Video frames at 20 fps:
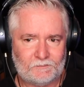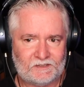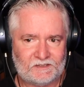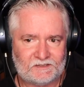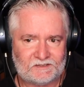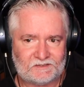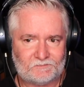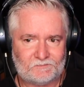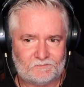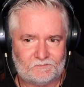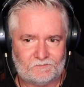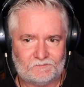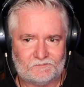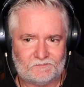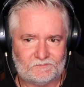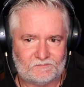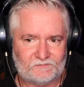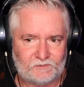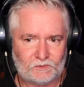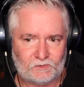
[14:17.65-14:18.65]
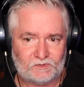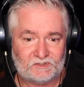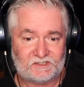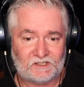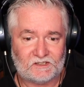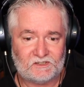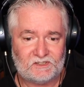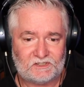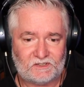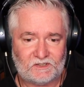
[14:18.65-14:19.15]
I mean, it's full
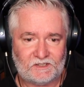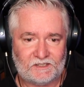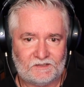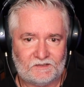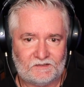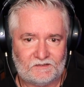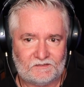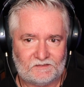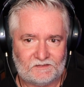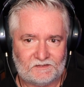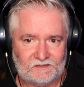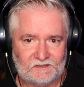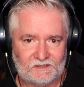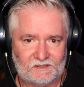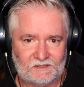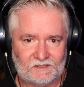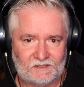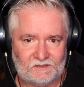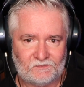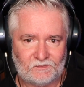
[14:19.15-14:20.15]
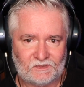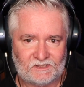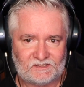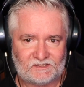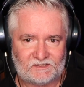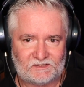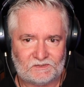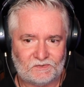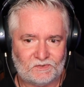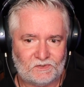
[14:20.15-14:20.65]
sunshine, and we're
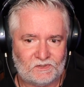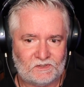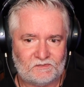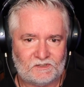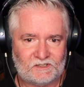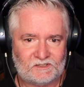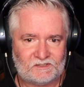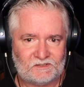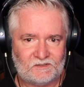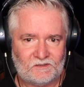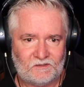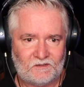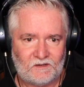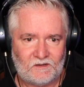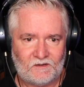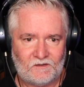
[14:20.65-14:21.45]
still nervous.